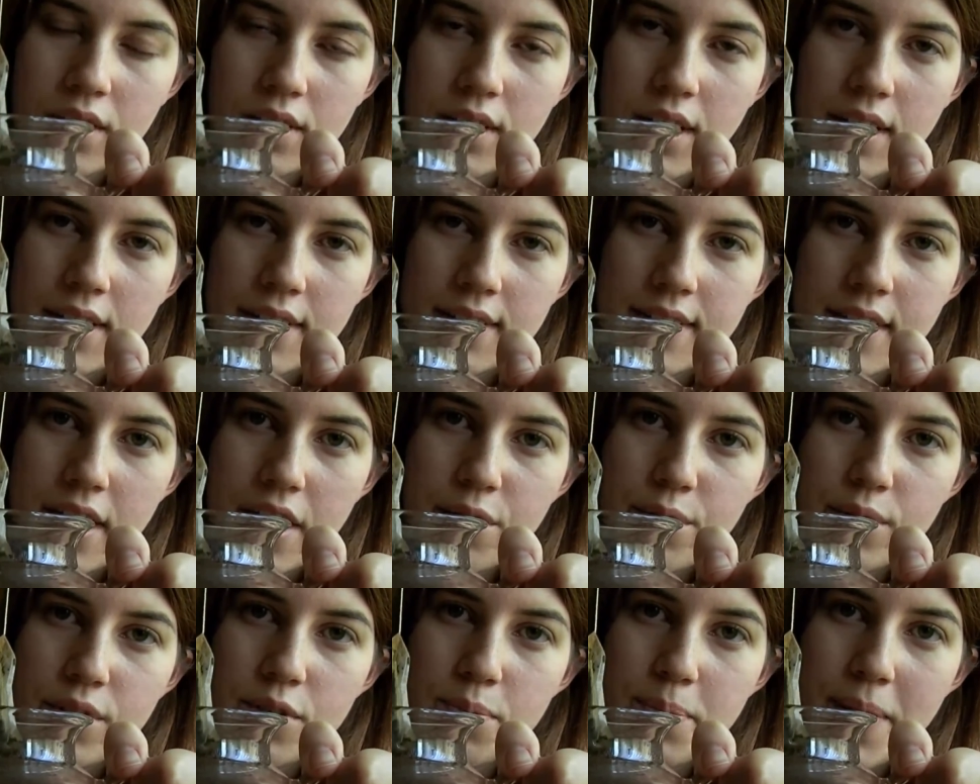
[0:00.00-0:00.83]
like a
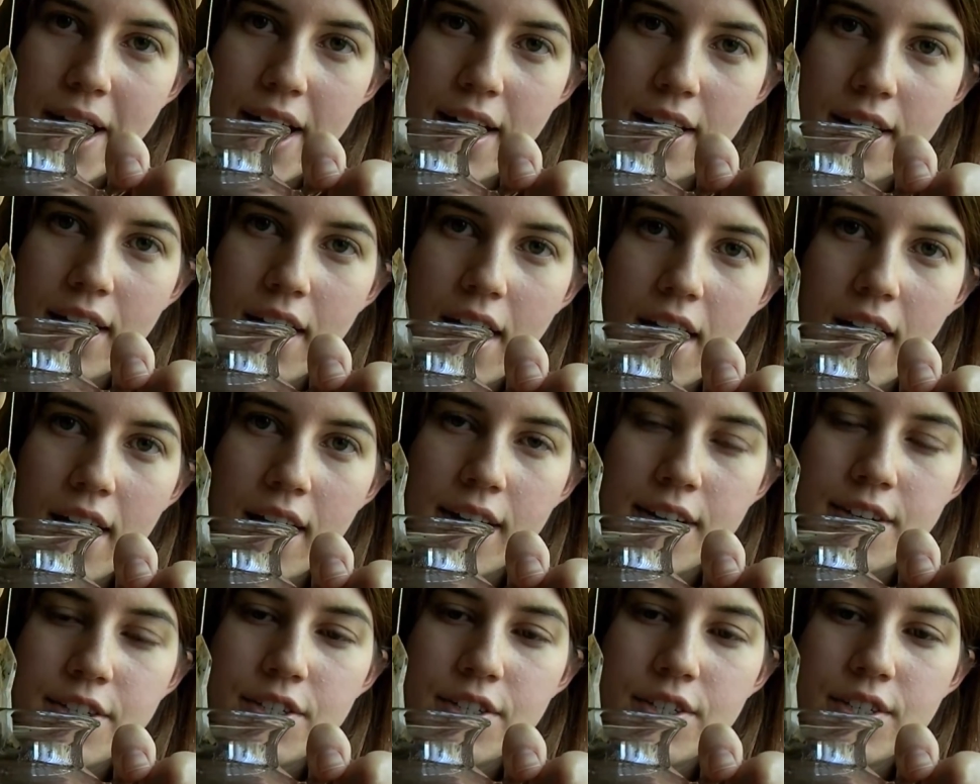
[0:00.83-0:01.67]
sandwich bag,
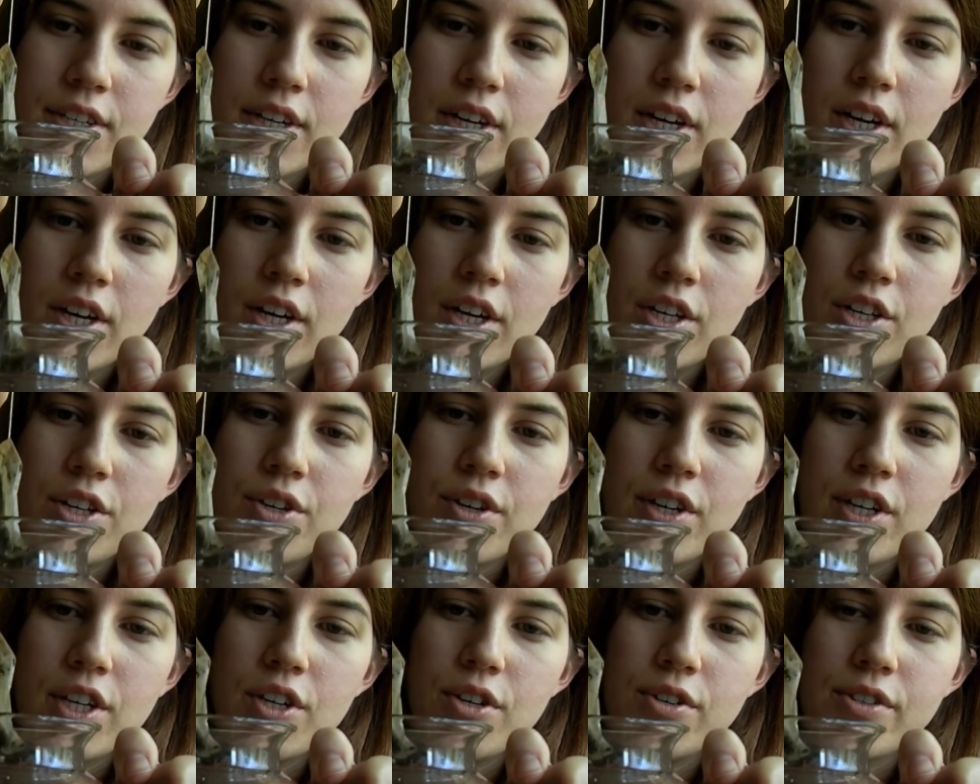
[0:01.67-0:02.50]
and you
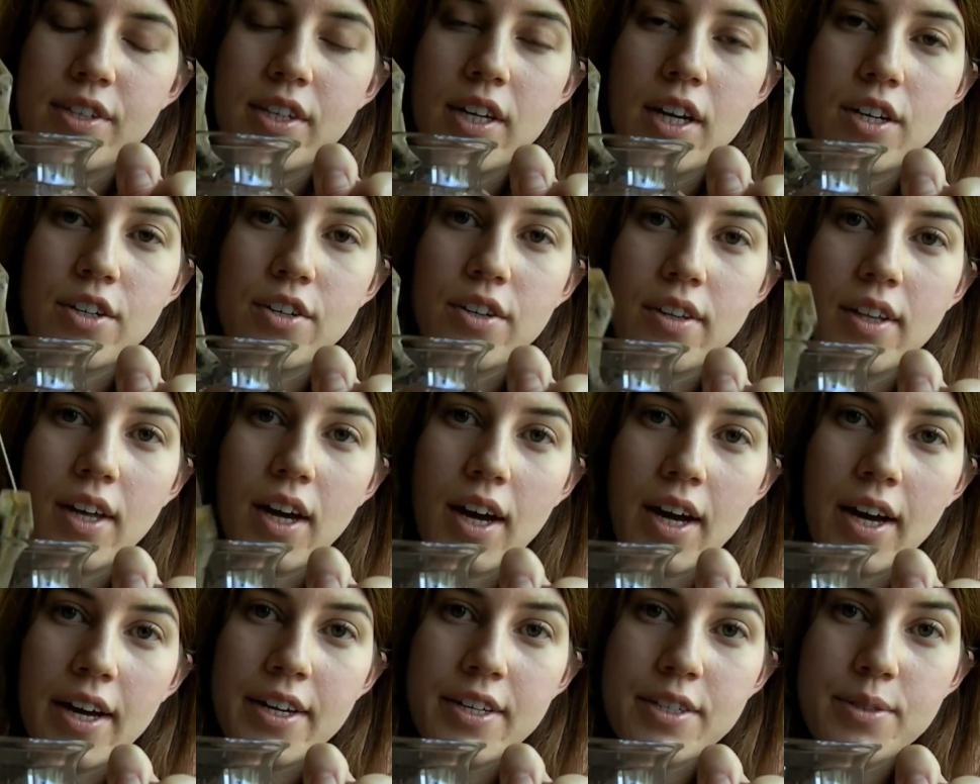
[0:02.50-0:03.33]
can use it under the
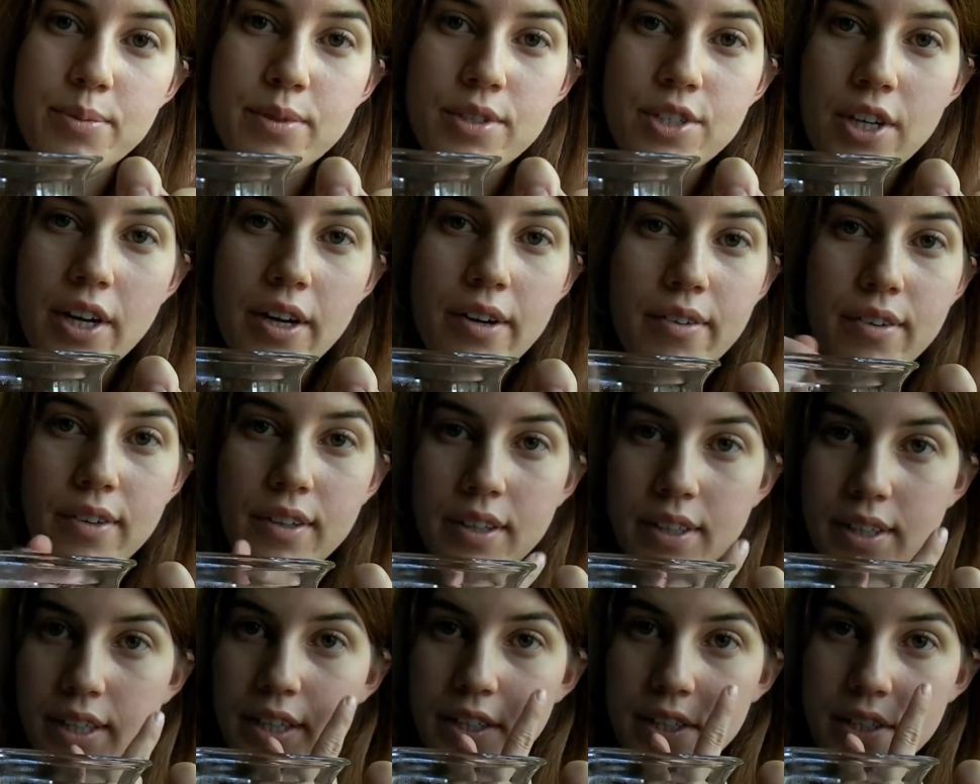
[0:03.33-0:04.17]
eyes, which I
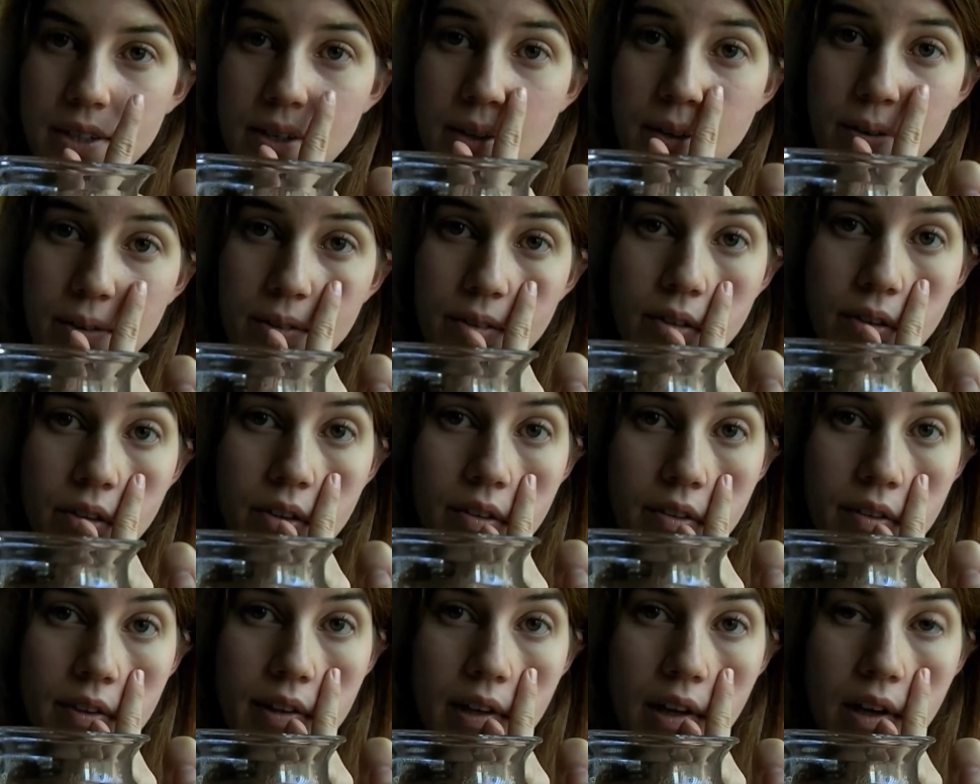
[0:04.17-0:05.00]
really need to do, as you
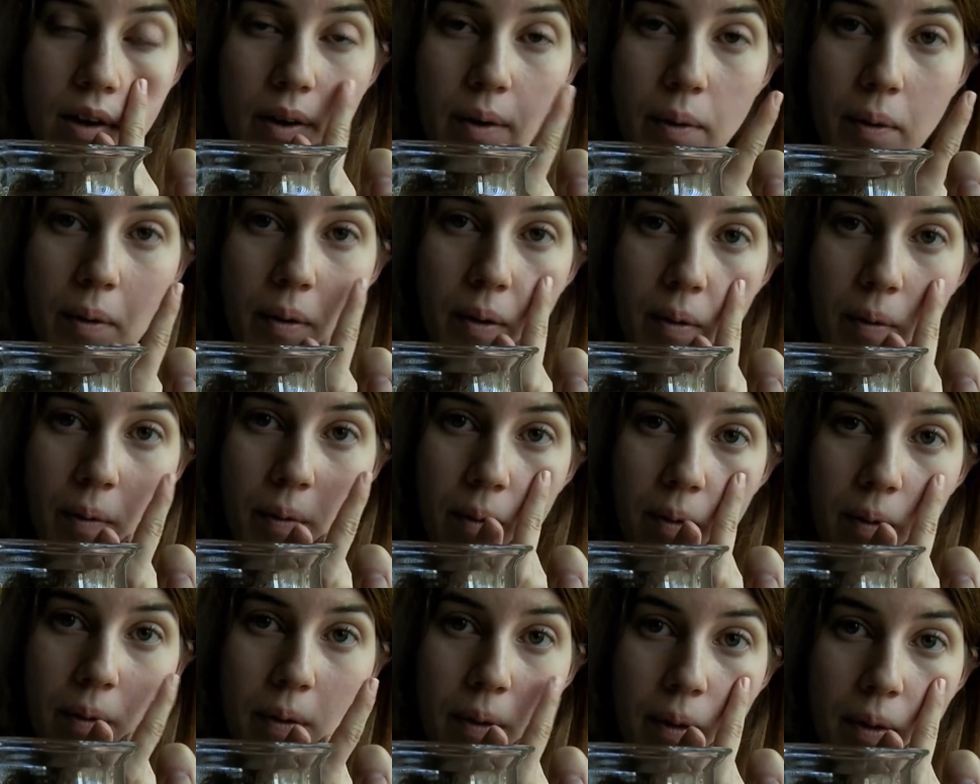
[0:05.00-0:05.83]
can see.
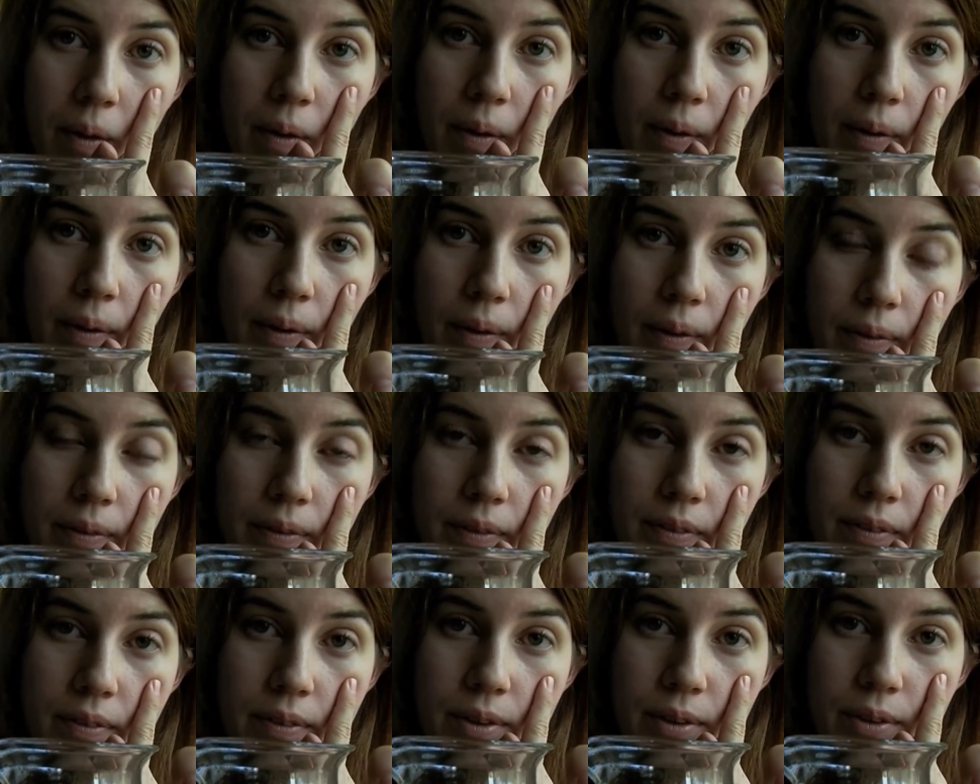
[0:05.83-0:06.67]
This
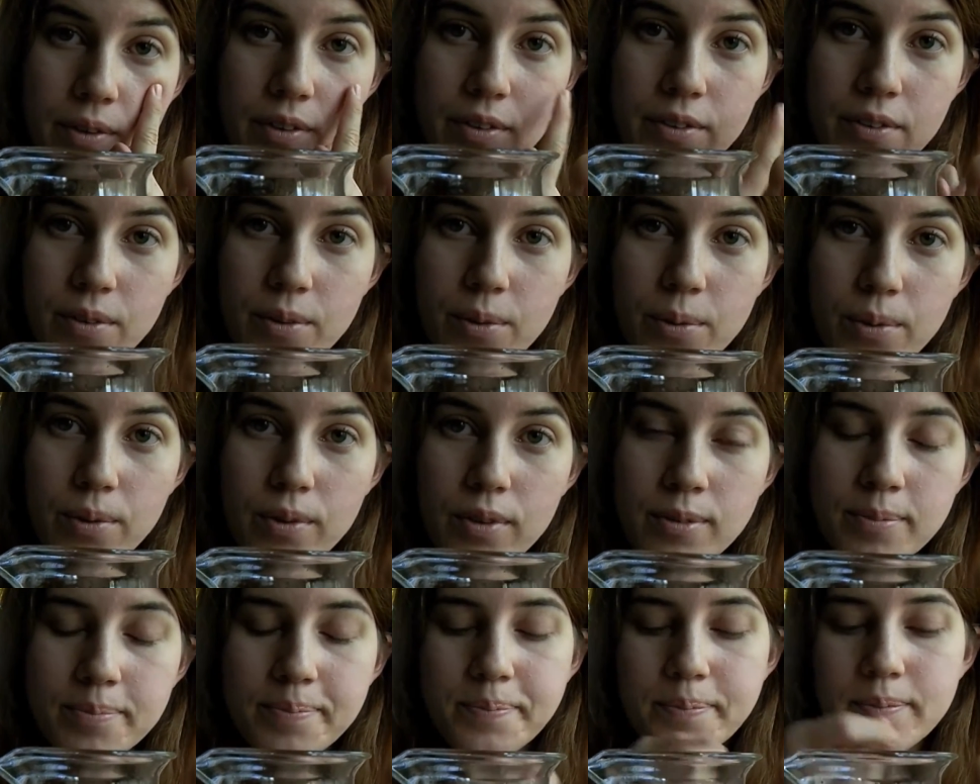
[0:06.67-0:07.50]
is due to
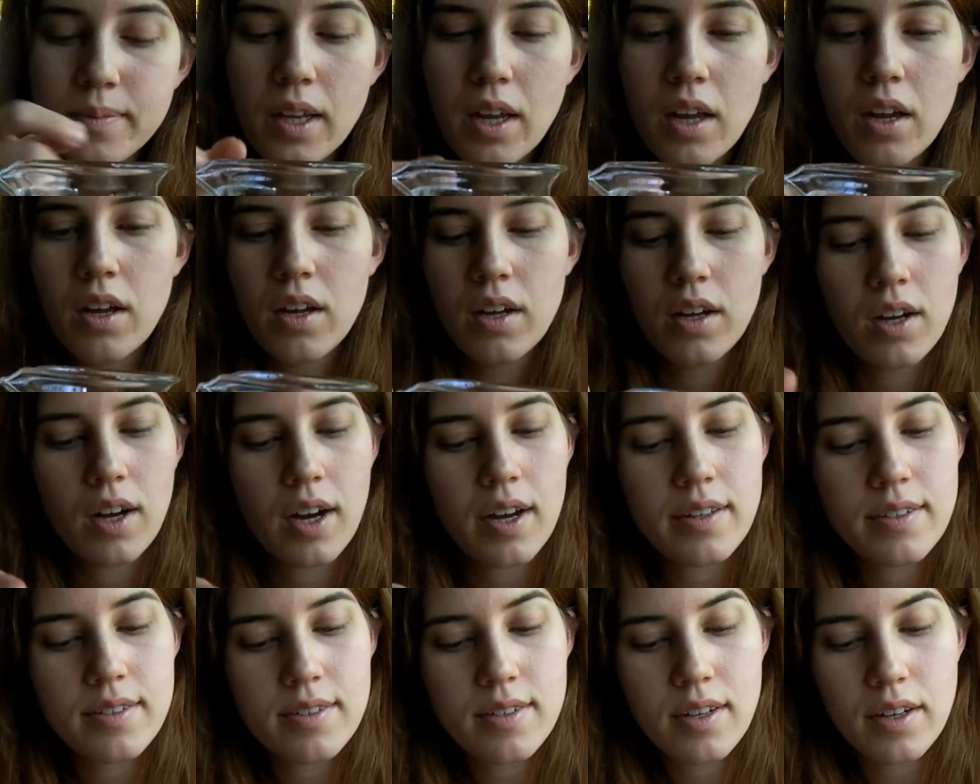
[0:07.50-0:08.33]
school.
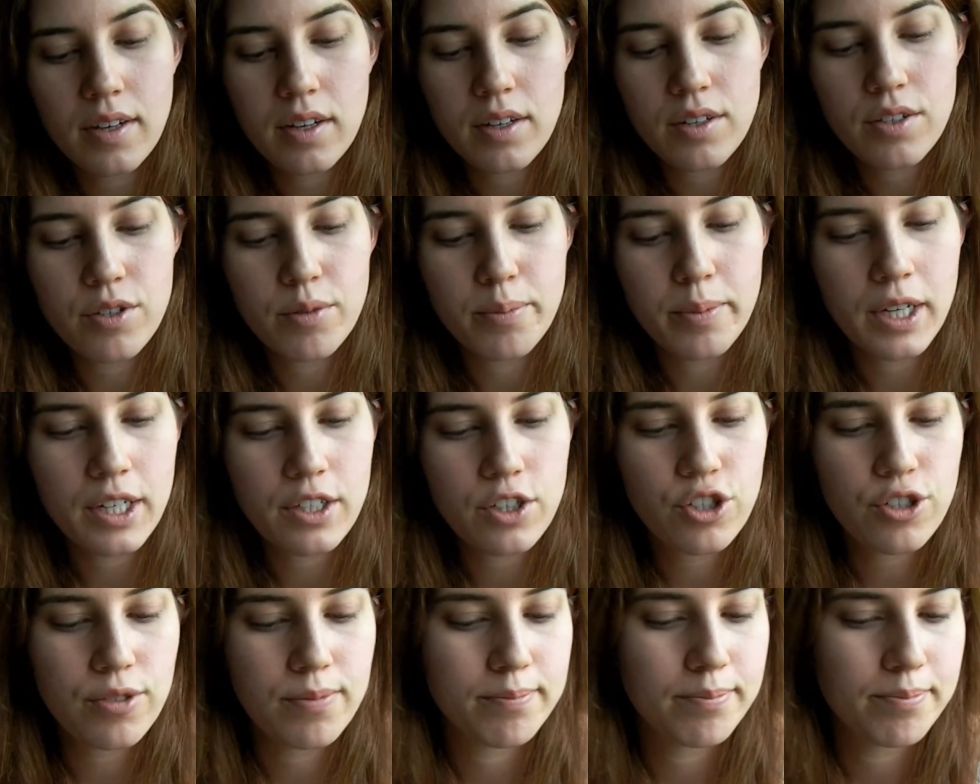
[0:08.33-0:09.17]
I study too
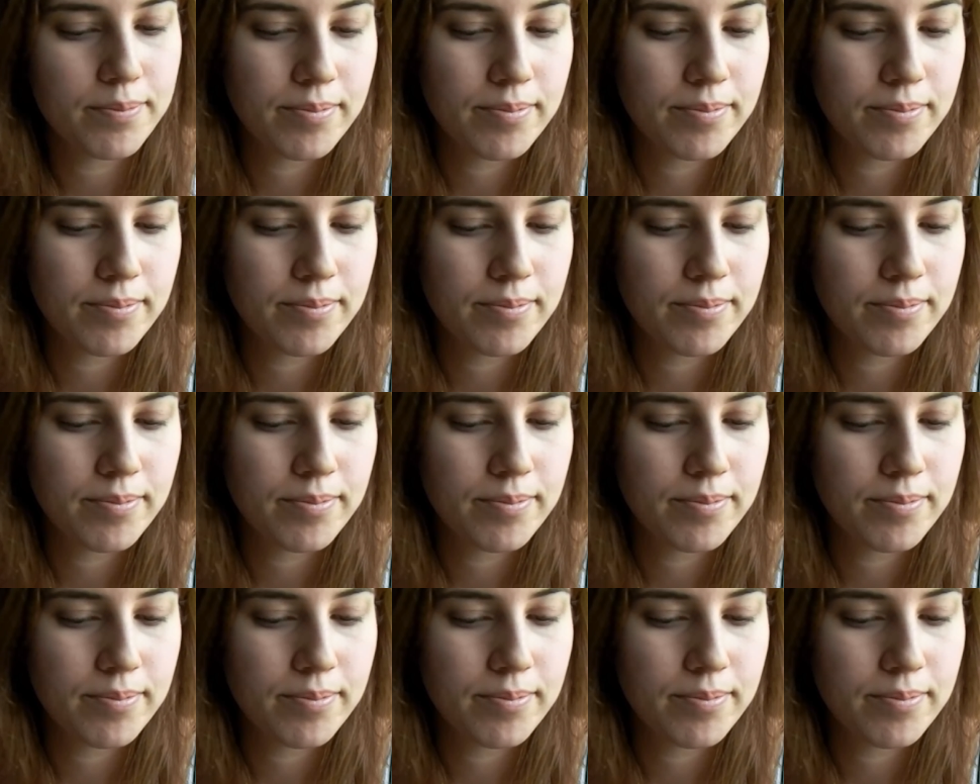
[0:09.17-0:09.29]
much.